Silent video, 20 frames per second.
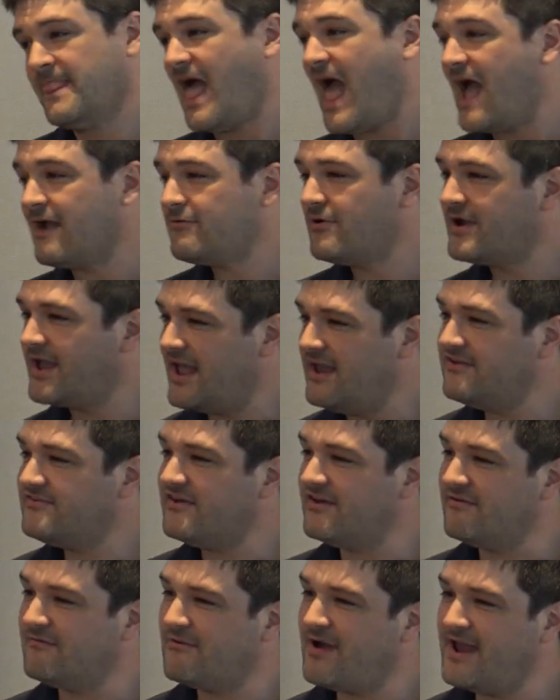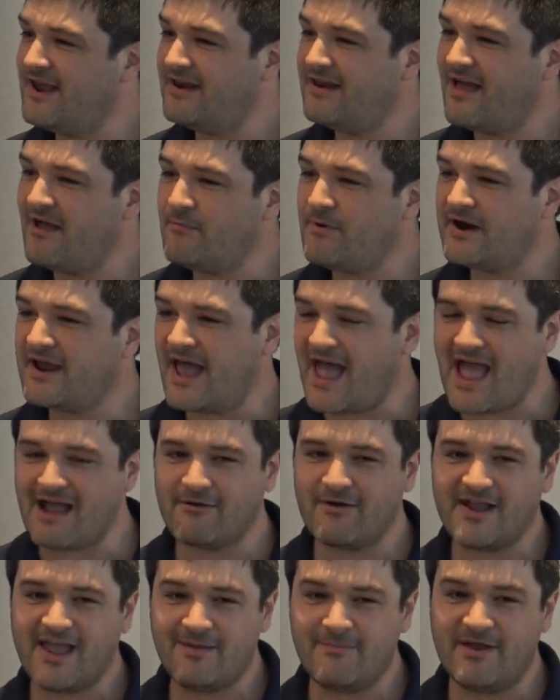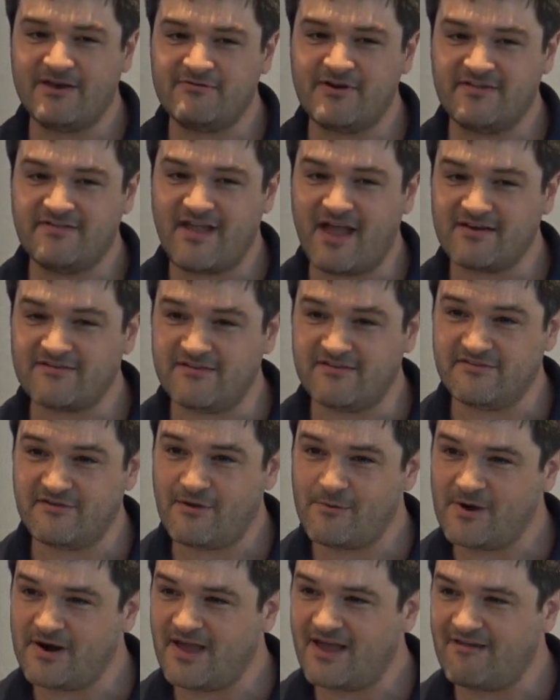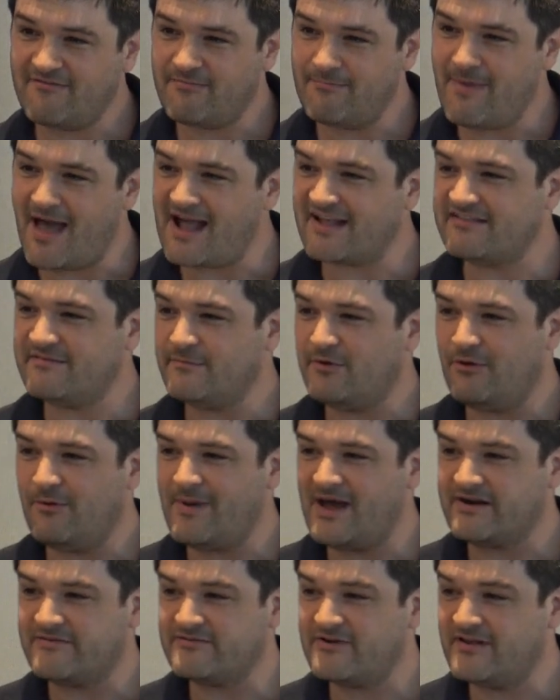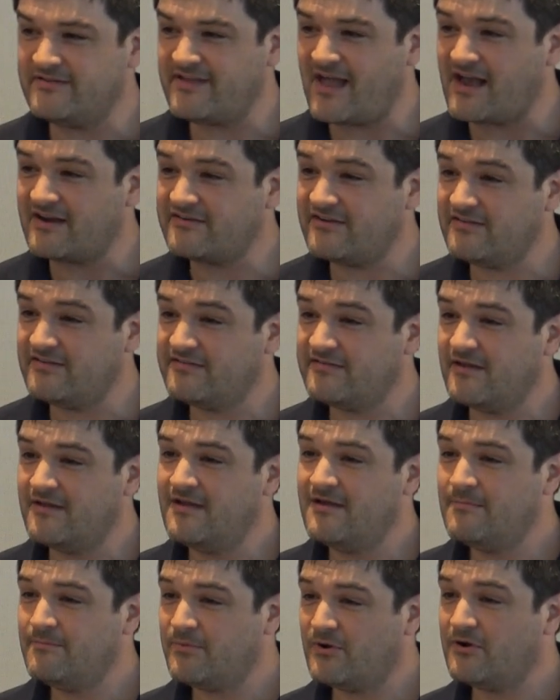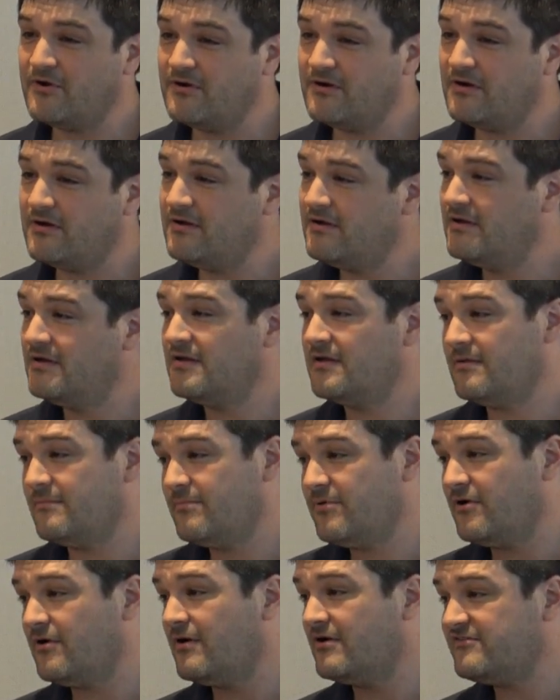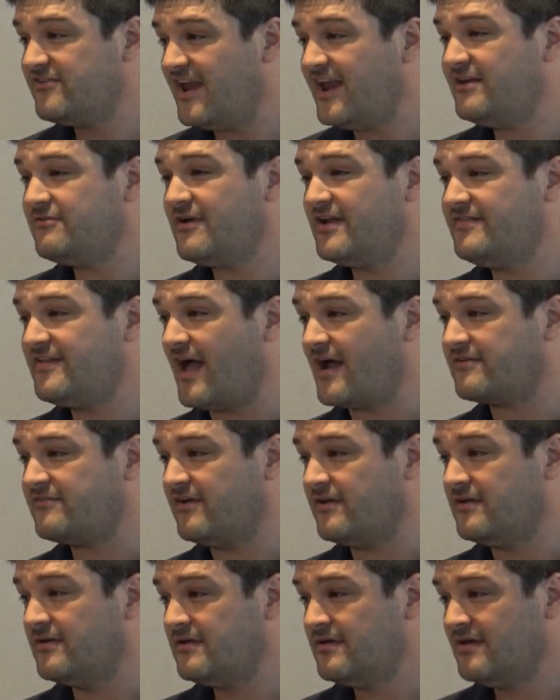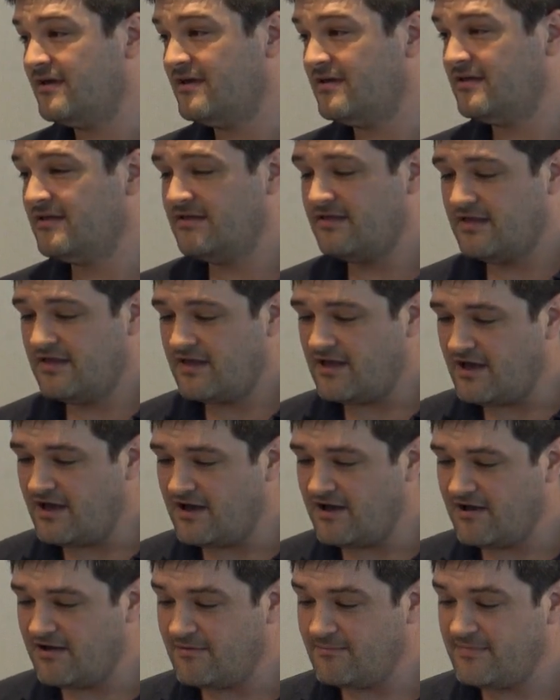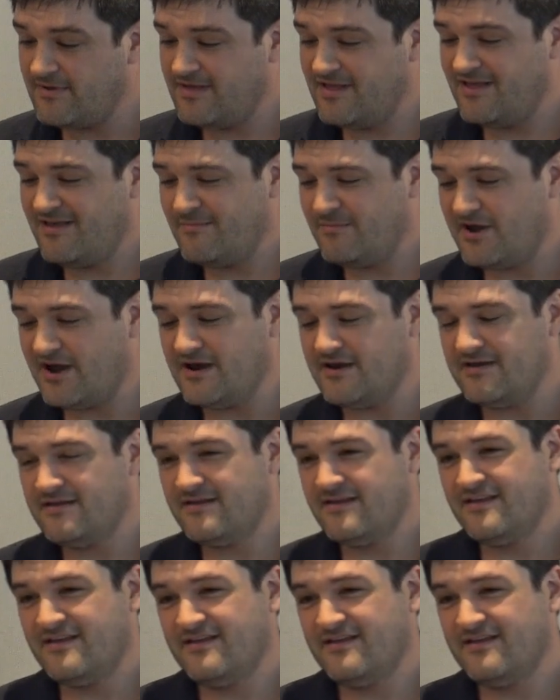aggregation, right? I want to aggregate my transactions. So I want to have maximal amount of transactions per chain transaction. But